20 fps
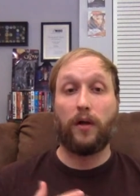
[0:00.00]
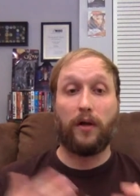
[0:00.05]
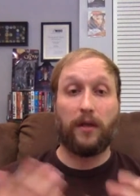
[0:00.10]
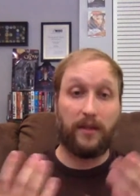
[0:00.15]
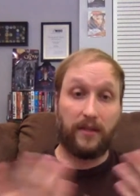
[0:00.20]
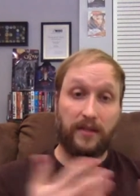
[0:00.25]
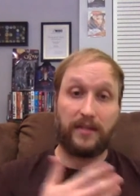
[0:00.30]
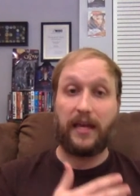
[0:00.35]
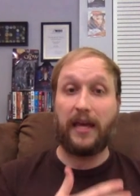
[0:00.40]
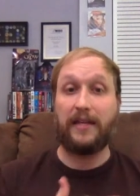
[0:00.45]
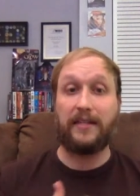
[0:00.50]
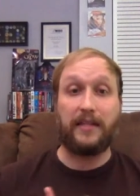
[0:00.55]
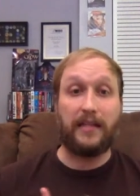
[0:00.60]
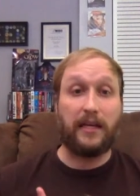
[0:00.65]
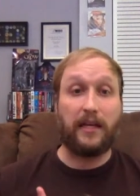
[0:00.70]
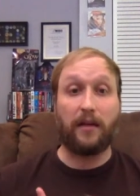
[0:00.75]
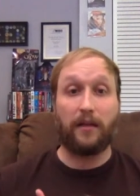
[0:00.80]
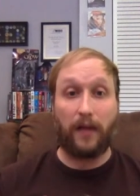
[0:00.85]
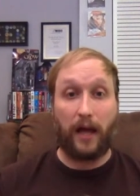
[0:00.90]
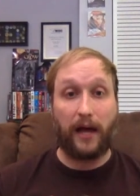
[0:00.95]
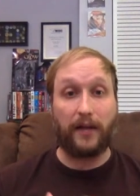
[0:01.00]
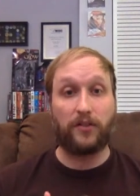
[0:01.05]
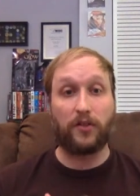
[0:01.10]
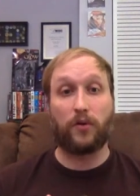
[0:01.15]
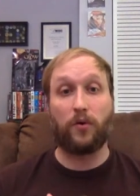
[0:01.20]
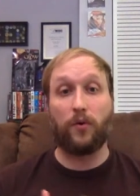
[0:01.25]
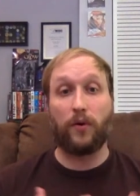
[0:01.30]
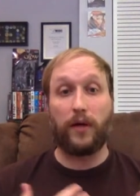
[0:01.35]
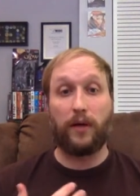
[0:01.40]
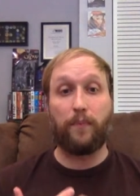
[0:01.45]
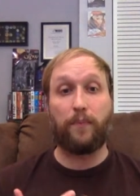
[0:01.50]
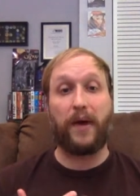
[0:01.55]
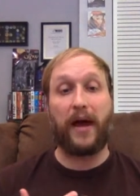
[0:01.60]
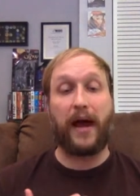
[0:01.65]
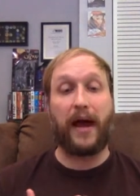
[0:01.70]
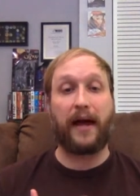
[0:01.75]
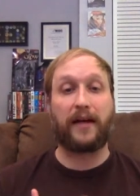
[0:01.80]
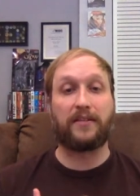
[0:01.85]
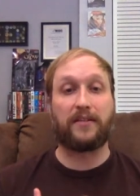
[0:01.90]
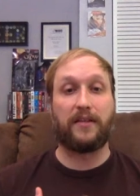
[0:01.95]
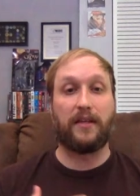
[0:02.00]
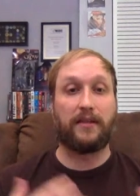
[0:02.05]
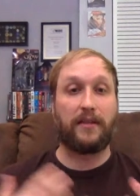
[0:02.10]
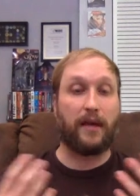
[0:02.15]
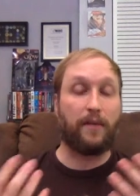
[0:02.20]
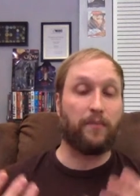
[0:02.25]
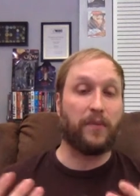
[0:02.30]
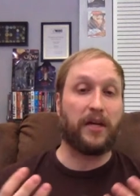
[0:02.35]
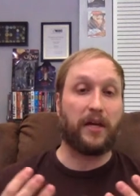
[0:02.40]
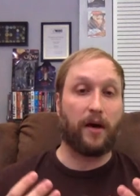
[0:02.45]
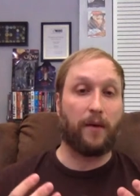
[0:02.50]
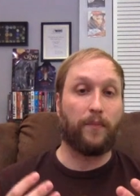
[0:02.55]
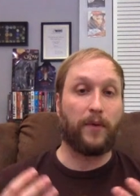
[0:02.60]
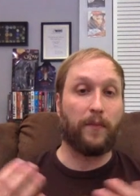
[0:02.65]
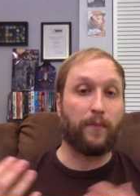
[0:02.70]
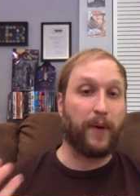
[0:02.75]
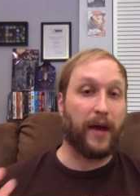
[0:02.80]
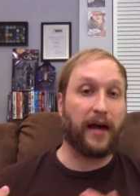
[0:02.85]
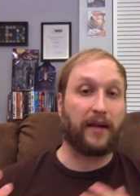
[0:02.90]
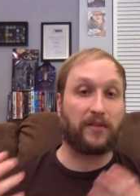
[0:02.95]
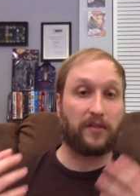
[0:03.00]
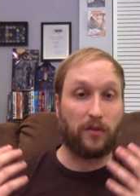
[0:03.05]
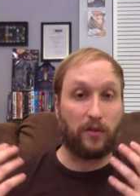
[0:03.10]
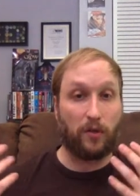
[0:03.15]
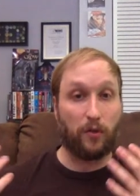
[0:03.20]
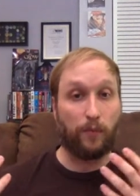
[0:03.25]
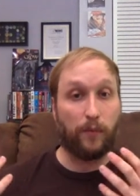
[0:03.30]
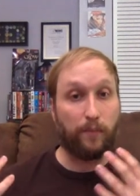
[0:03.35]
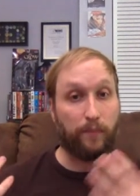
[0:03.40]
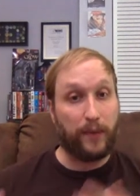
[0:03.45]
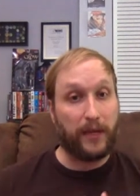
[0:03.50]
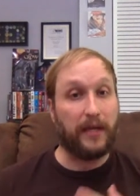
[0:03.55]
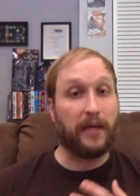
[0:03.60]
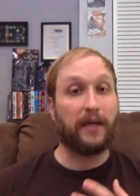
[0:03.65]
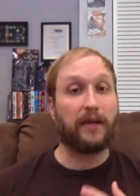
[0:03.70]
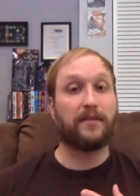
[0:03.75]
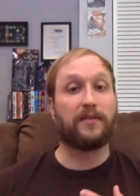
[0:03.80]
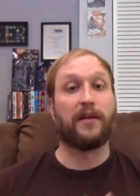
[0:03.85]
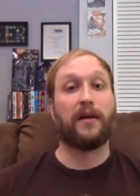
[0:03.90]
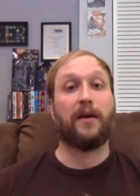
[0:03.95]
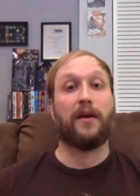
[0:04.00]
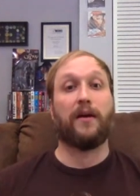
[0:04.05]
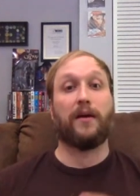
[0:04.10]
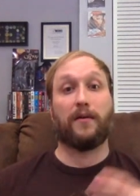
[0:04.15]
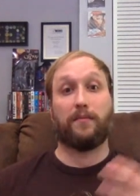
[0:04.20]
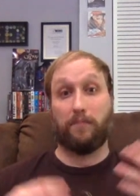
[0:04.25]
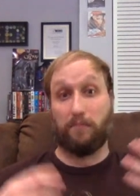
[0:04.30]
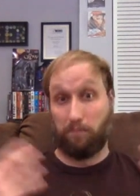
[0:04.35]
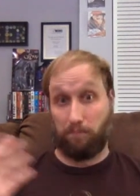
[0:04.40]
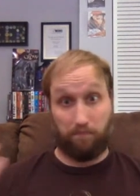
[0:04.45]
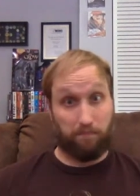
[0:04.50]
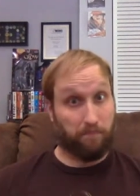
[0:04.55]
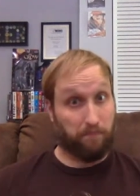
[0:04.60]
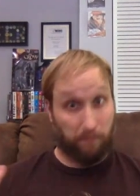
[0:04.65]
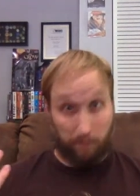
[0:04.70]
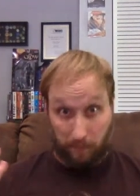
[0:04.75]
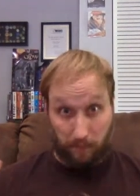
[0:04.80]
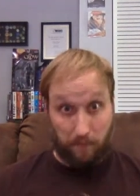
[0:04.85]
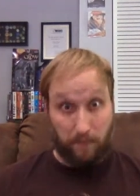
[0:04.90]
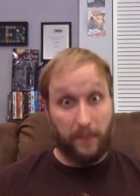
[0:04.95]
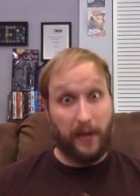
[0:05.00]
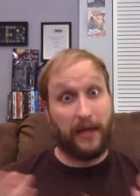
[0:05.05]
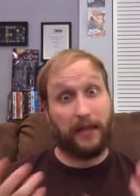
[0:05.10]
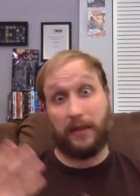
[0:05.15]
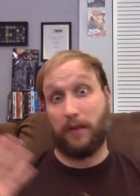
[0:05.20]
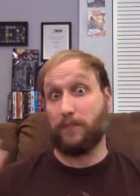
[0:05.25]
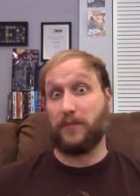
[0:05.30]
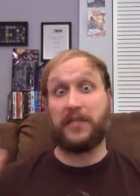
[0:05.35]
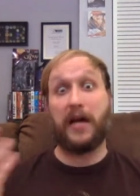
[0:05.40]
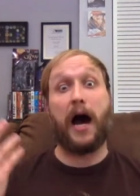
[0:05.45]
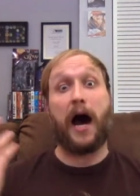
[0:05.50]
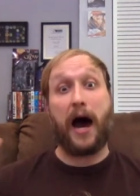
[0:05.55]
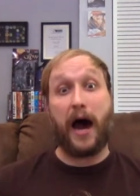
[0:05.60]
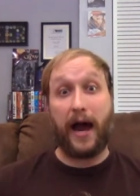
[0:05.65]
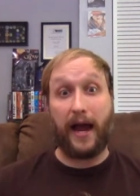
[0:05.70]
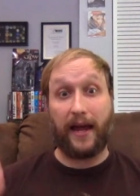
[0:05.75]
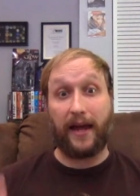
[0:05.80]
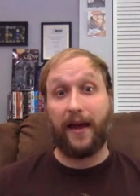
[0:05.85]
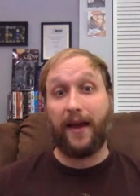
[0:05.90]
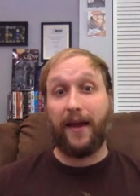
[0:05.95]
in this case, ecological impacts that then become impacts to human beings make them die